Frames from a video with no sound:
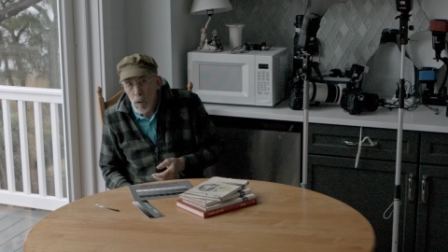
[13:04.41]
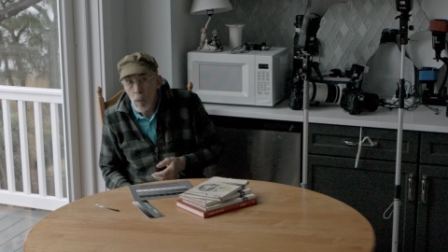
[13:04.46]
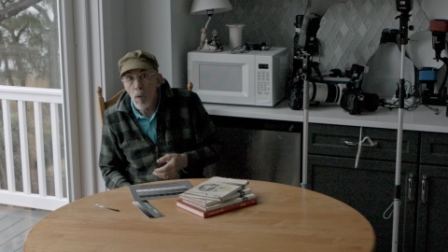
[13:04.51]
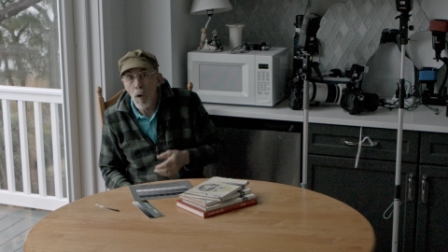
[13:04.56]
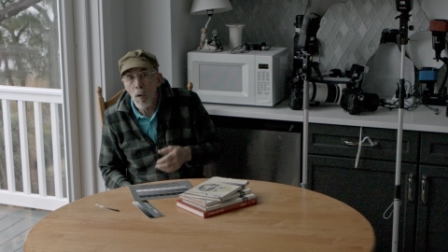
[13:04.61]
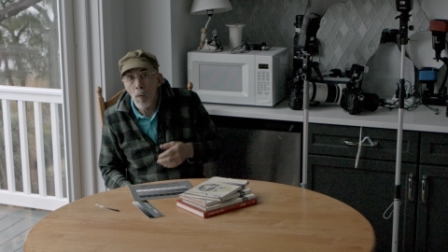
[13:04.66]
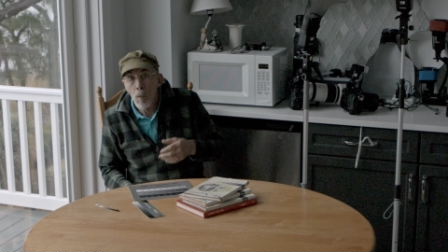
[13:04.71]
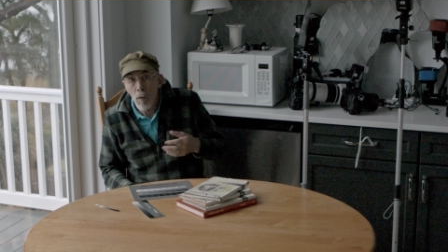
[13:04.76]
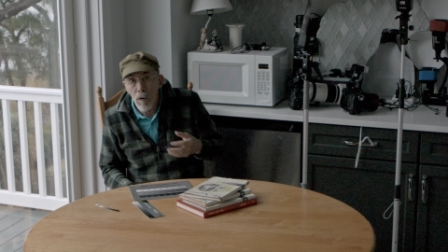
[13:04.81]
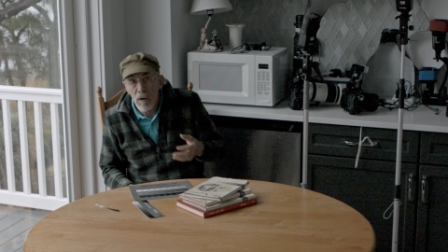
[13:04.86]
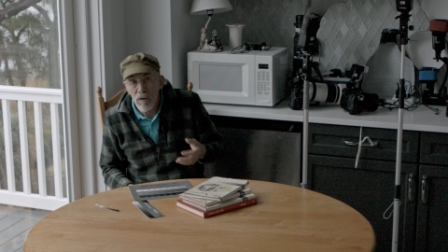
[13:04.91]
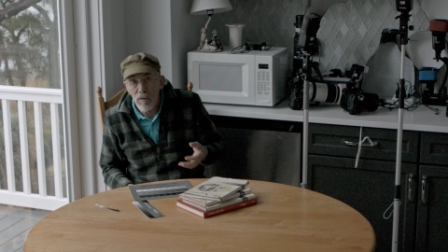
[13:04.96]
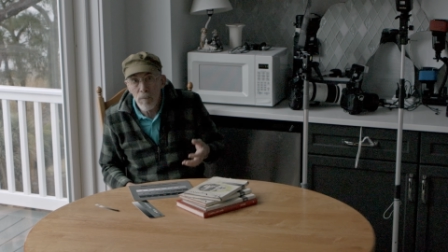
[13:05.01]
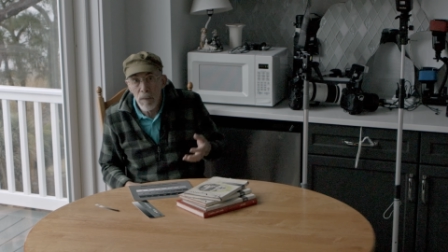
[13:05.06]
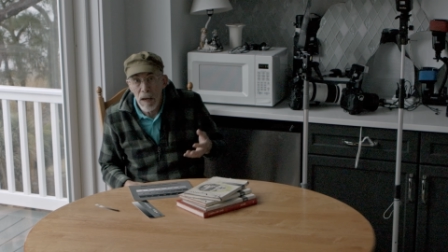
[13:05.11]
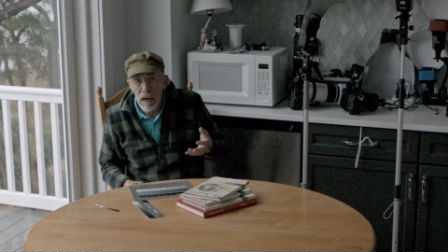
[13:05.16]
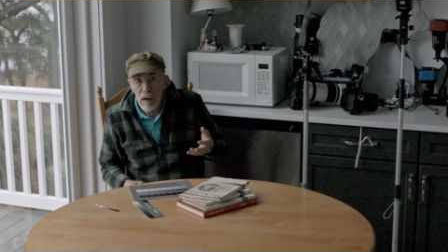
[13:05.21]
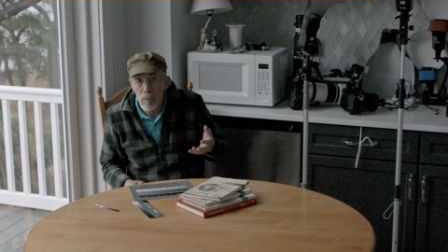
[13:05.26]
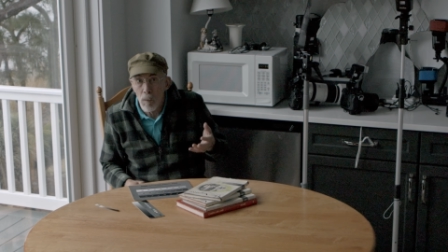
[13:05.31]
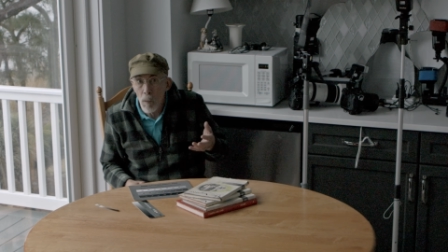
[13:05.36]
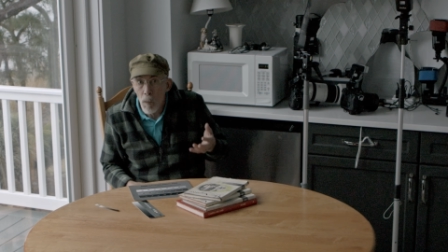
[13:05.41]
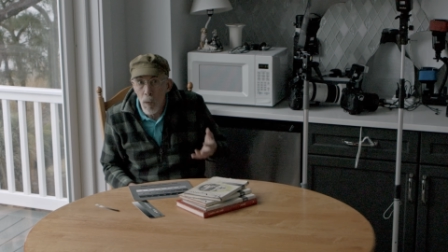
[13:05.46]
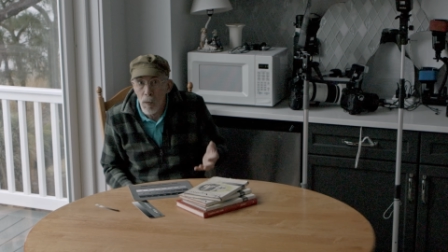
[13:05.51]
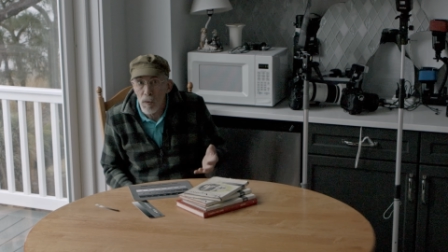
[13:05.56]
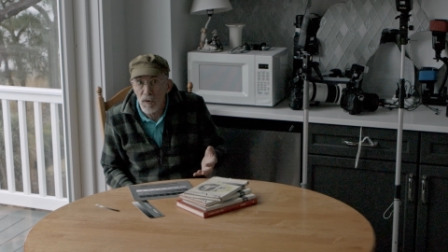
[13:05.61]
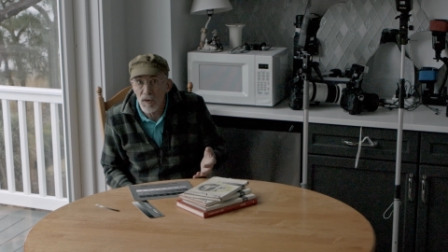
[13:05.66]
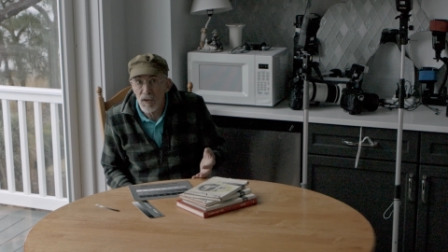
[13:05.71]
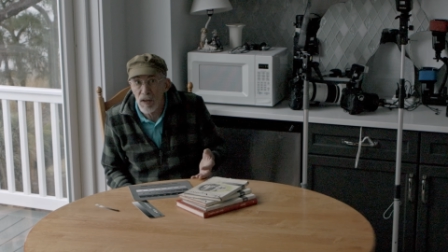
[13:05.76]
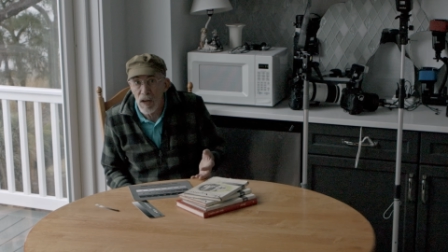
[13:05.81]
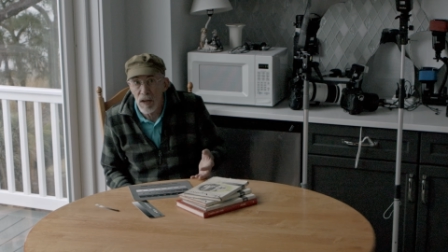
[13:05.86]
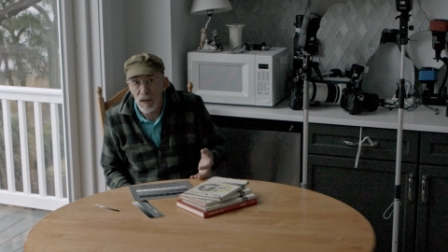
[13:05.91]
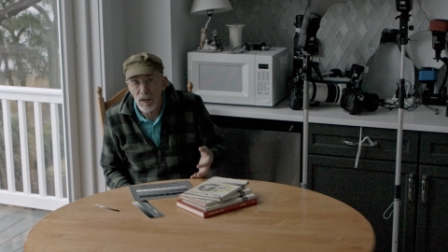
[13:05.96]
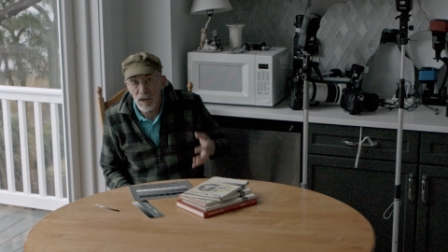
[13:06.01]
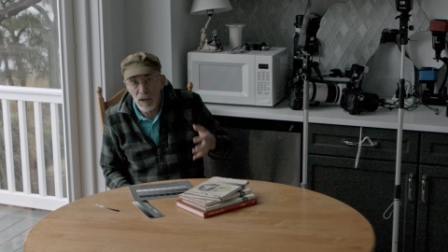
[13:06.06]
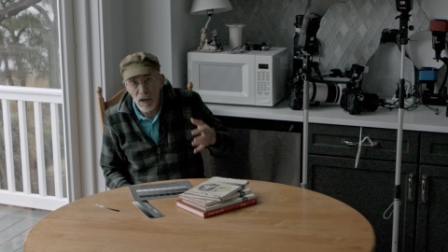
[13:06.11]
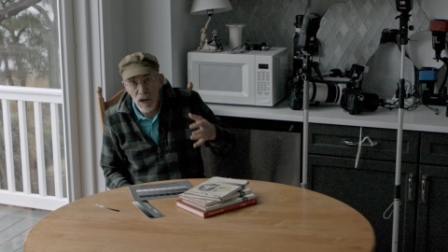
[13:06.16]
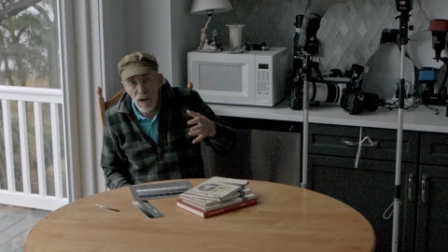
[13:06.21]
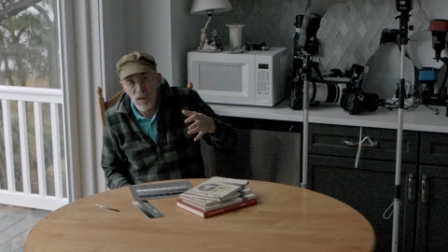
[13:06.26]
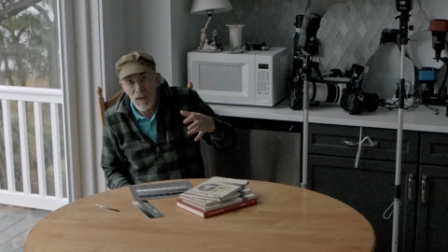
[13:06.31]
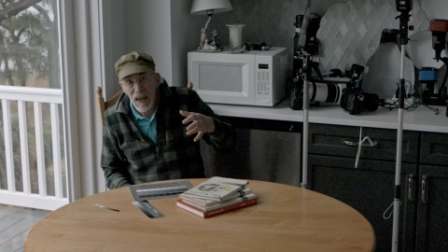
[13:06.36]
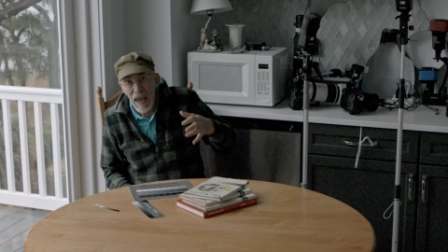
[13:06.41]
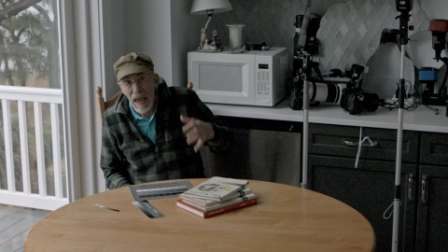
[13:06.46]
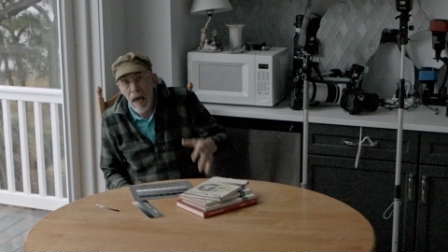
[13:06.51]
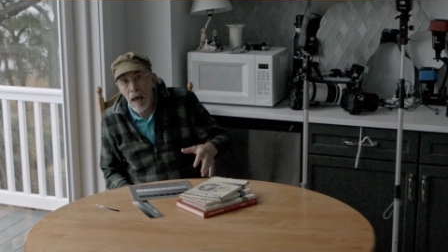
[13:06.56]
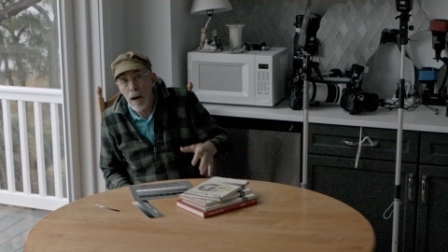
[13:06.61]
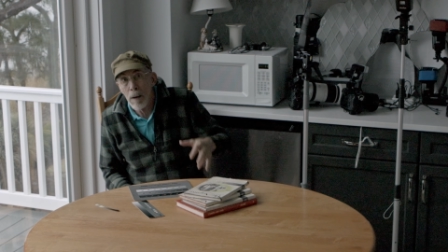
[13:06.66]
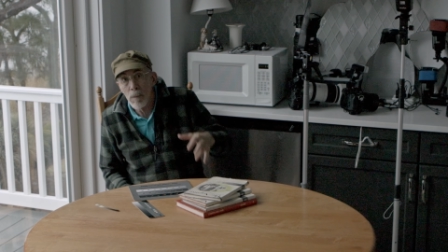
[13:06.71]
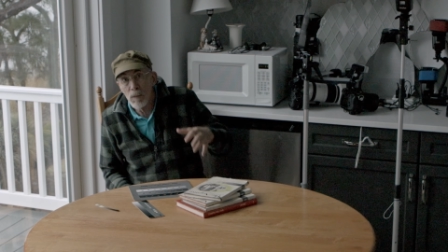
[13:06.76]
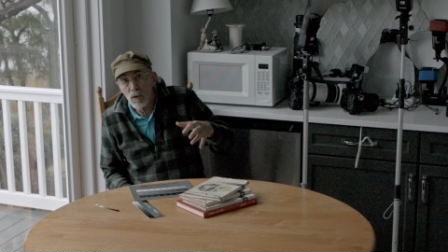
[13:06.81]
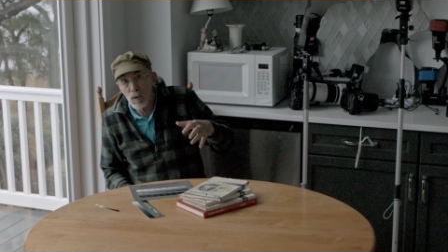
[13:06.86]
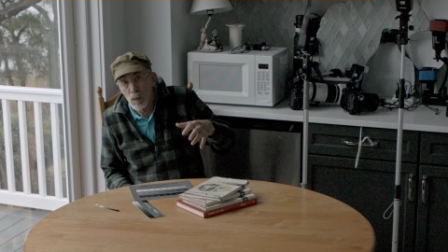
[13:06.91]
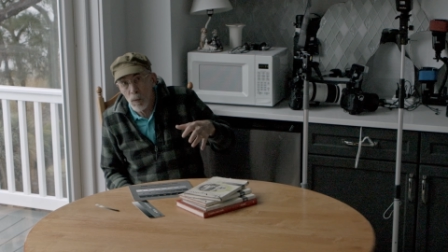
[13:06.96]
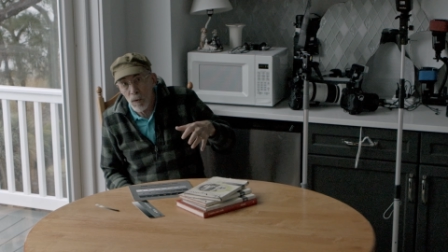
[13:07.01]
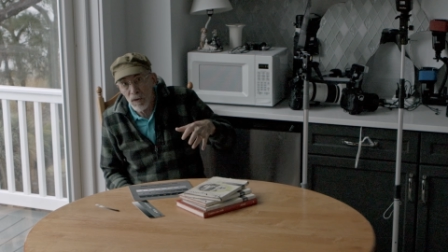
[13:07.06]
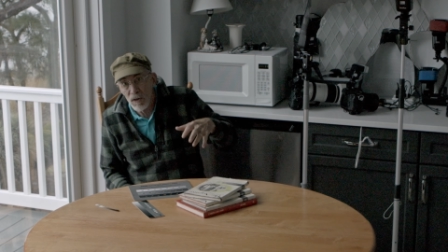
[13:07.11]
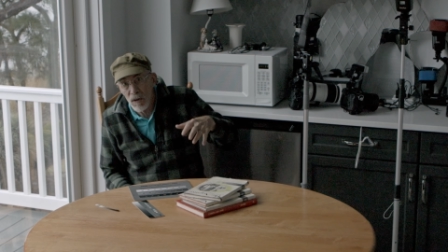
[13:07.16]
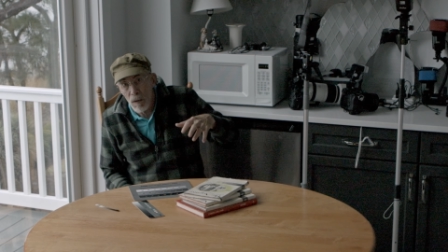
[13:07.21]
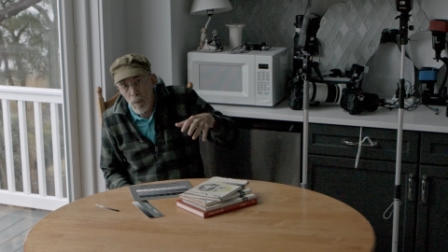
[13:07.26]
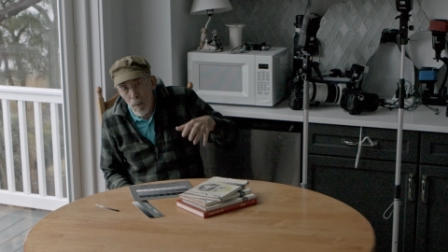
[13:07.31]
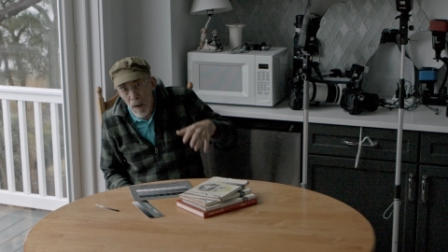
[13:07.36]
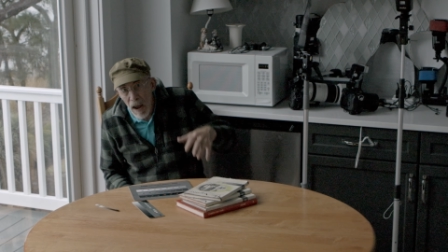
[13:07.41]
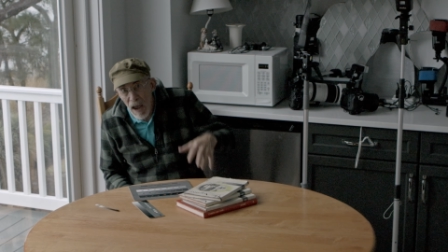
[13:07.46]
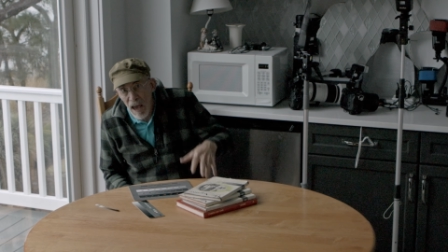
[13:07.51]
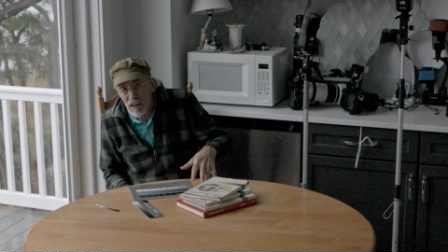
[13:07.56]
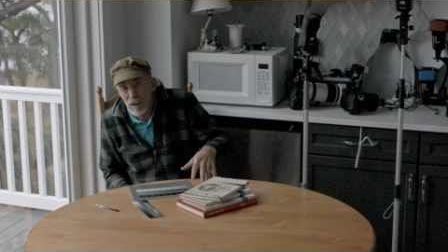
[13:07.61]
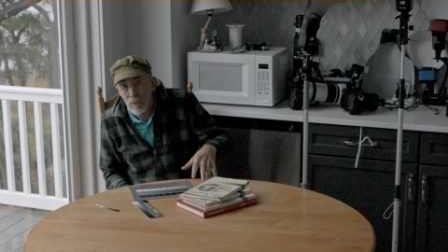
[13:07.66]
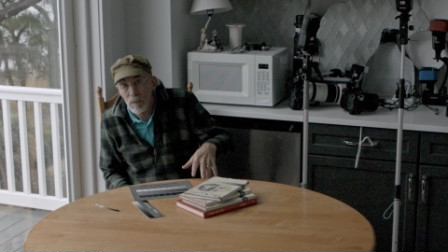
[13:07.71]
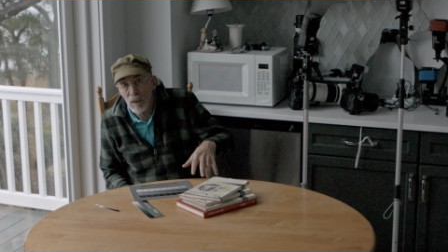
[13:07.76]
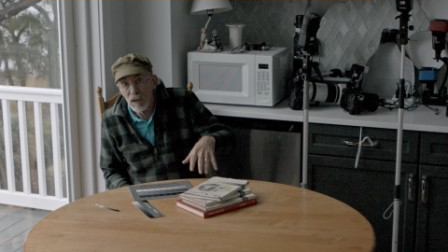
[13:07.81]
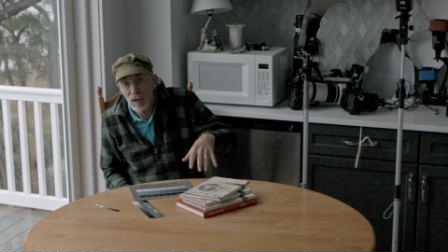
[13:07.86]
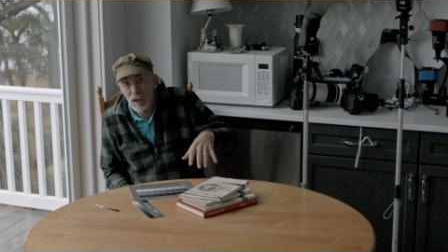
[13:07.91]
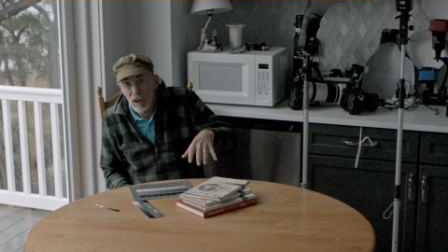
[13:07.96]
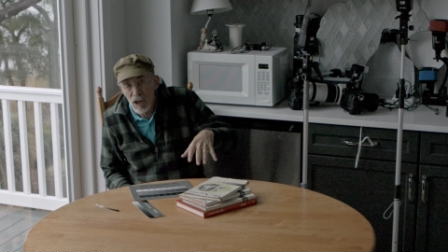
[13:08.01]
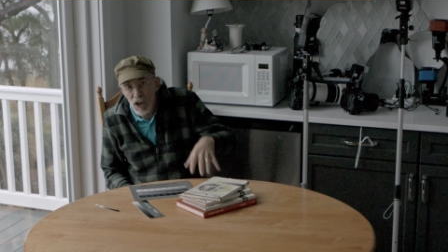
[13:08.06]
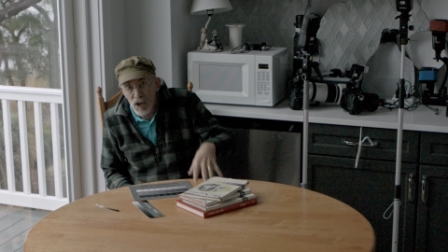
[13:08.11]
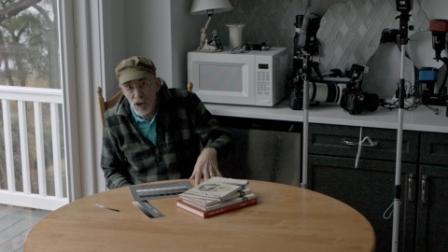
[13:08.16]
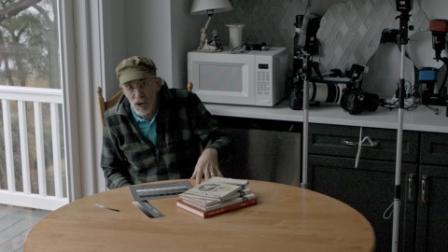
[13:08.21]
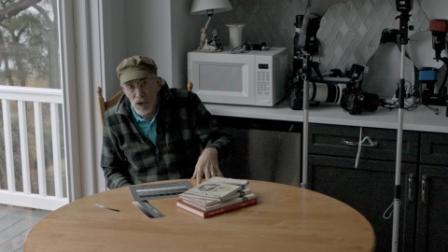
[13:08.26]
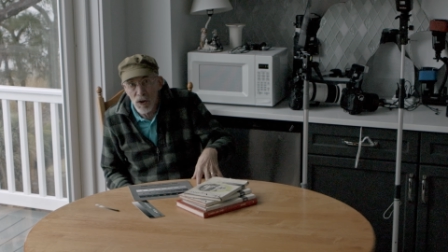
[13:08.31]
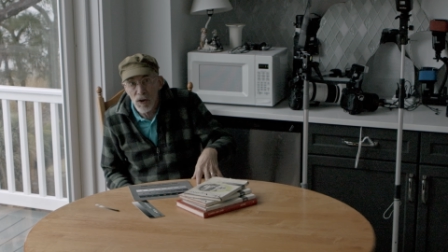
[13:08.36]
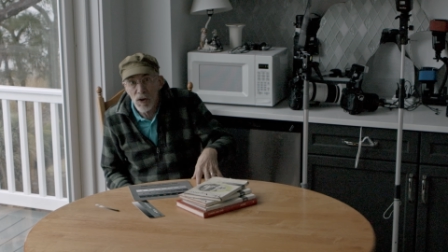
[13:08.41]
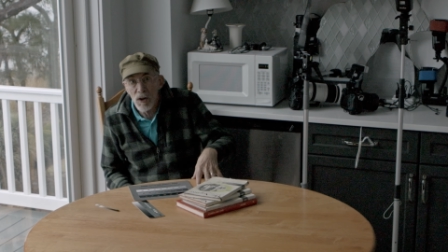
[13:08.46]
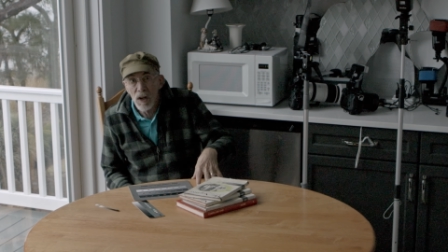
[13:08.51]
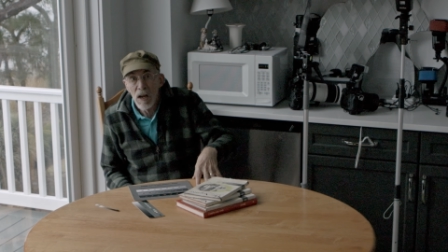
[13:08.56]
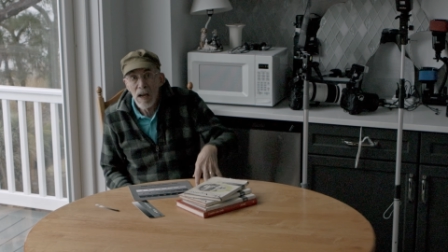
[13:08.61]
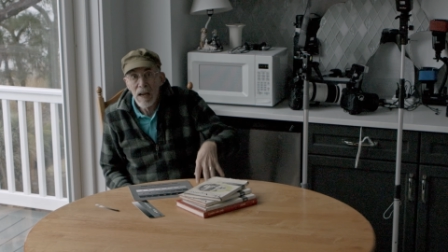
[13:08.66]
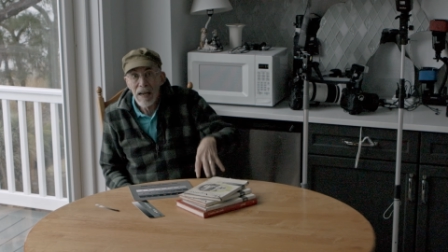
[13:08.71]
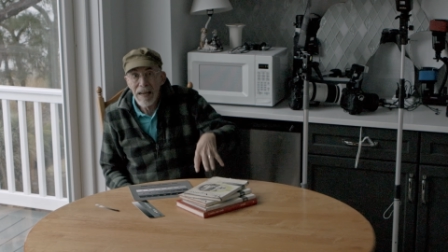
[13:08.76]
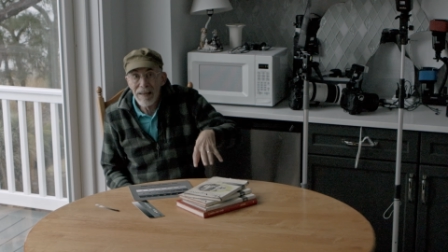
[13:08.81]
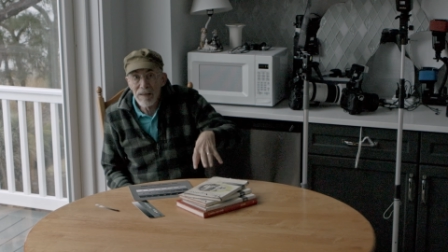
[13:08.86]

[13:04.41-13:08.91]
What would have made more sense if Adams was a mathematician